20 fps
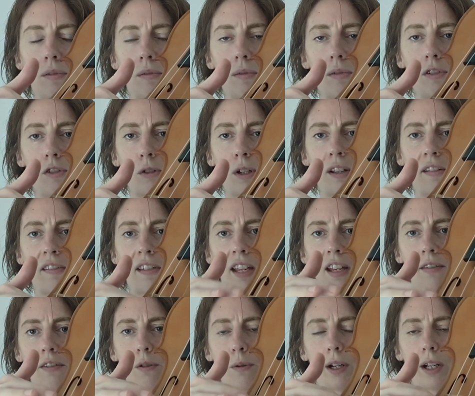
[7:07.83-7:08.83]
strings
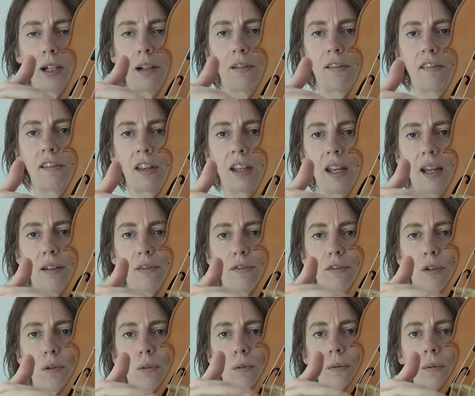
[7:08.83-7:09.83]
here, quite close to the F
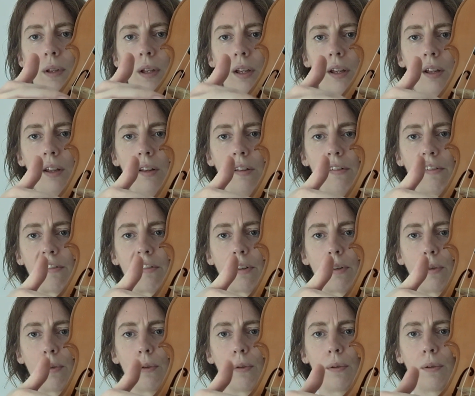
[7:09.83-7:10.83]
hole.
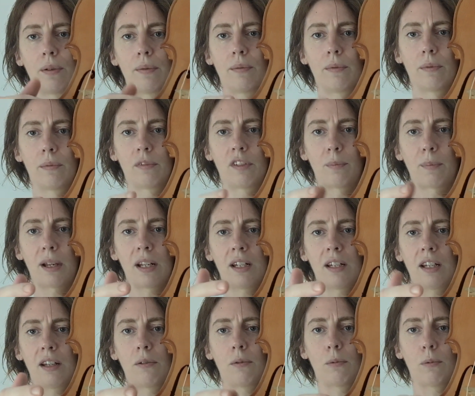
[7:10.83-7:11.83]
So
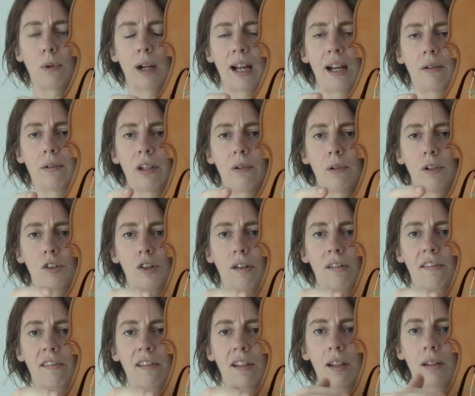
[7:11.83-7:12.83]
depending how you
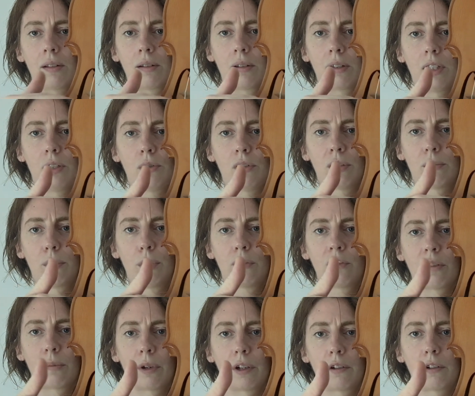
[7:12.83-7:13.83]
adjust it, you can move
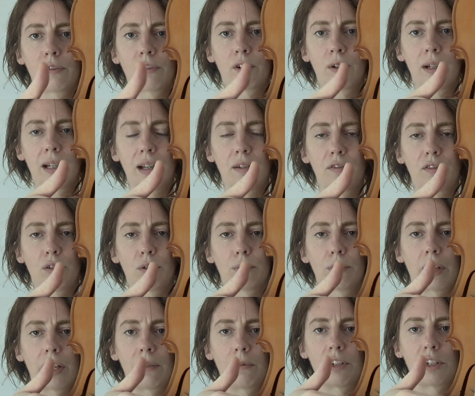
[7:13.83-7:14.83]
the microphone left or
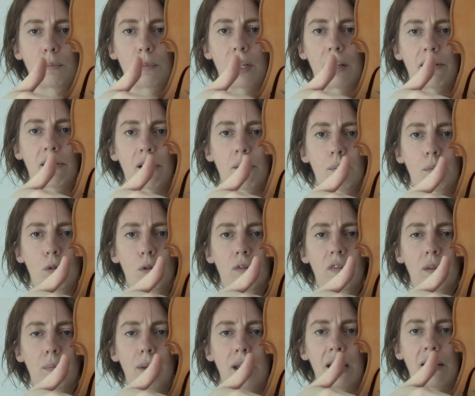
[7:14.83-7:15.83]
right, which picks up more of
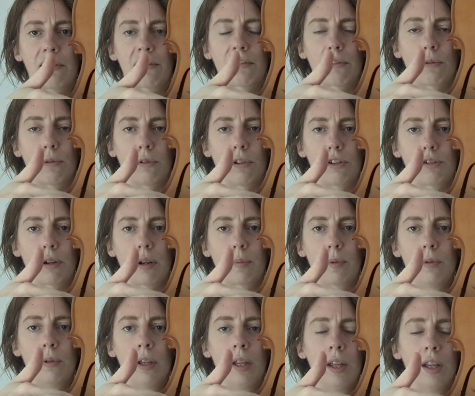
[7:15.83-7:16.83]
the bass or the
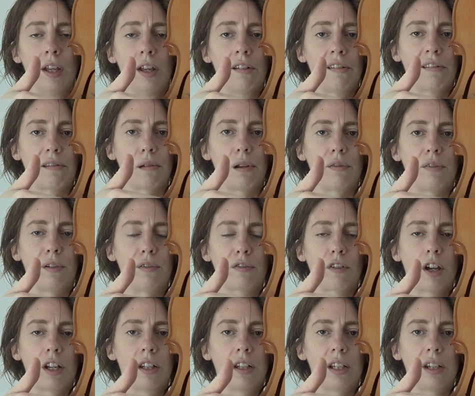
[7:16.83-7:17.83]
treble. So if you
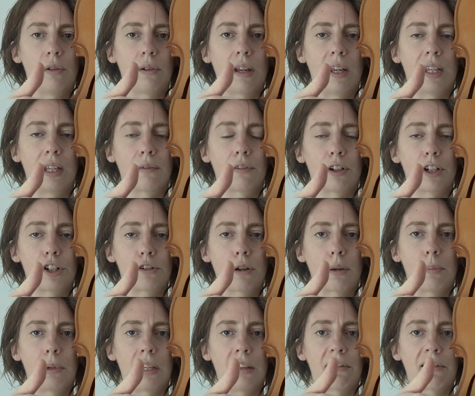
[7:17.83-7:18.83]
find that you're getting a very
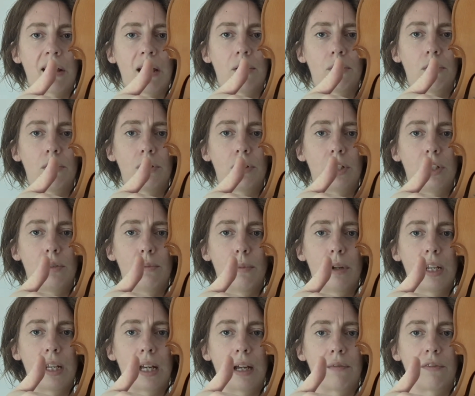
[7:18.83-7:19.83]
trebly sound, you
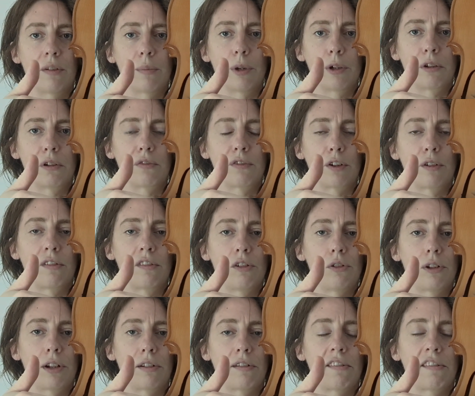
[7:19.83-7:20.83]
might have the microphone too
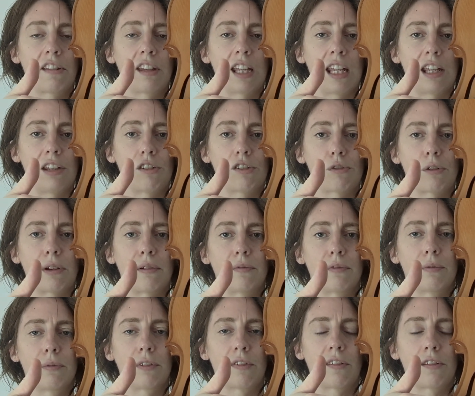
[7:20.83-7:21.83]
close to the E string.
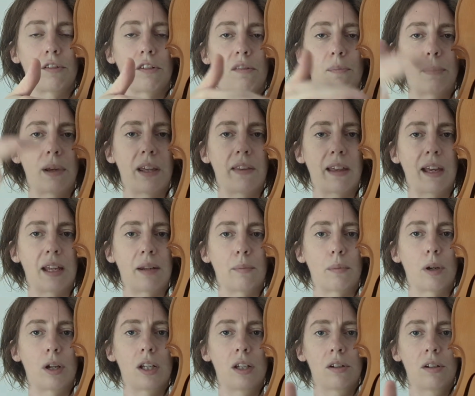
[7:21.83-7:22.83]
So just bear that in
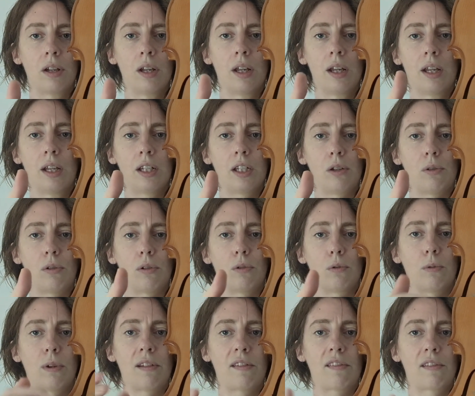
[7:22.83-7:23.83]
mind. You can
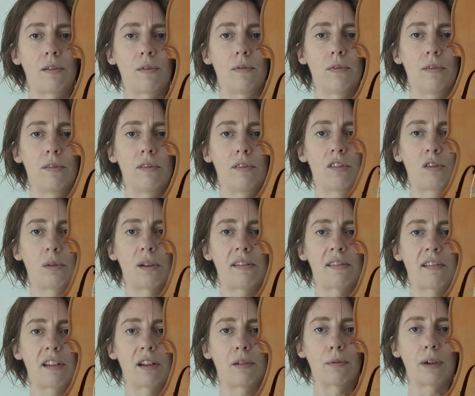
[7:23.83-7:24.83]
always sort of
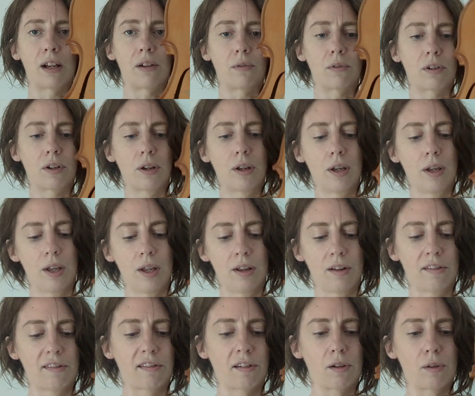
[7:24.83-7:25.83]
twist it round.
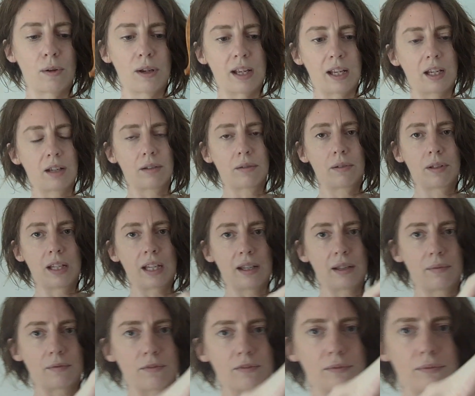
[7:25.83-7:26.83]
So it